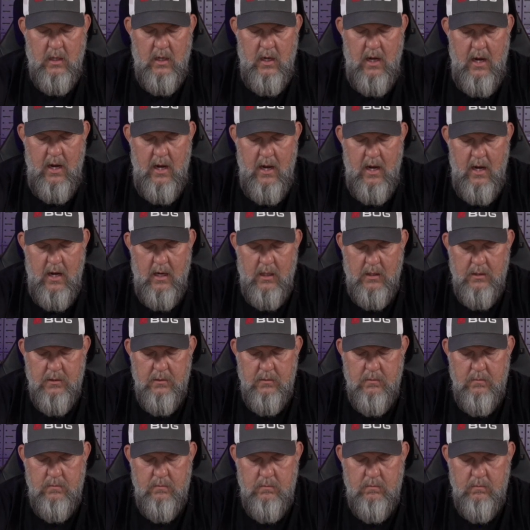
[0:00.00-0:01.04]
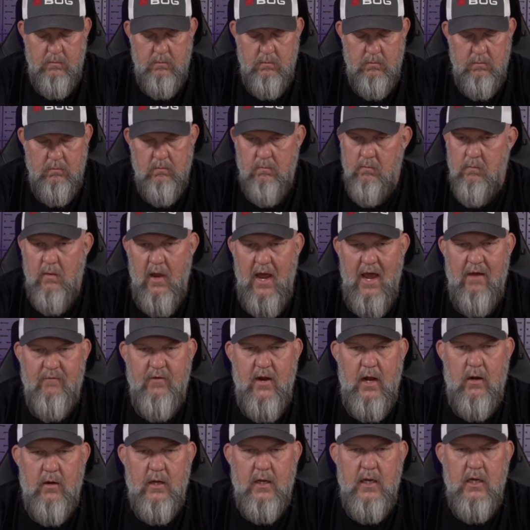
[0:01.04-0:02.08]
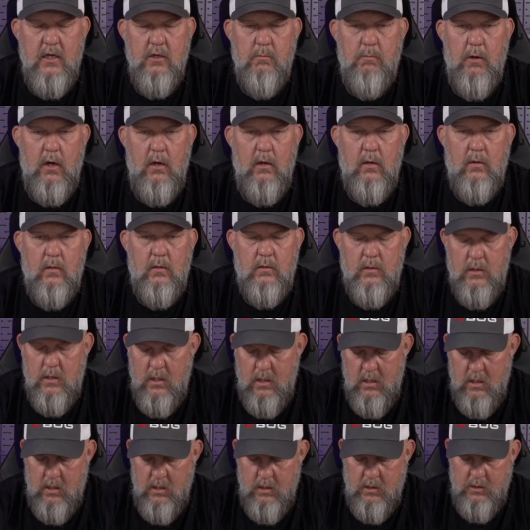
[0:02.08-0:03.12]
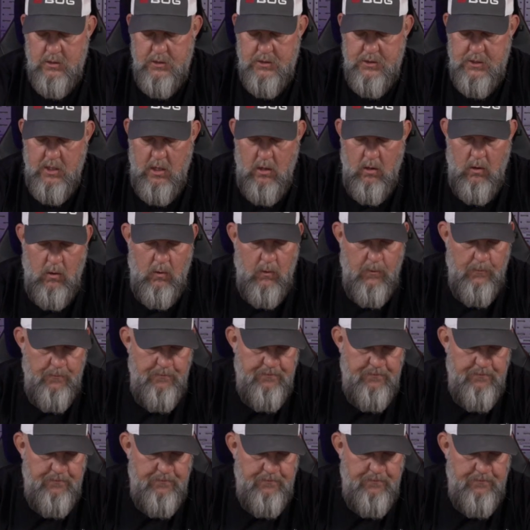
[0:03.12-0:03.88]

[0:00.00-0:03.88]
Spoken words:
and have it out again tomorrow. So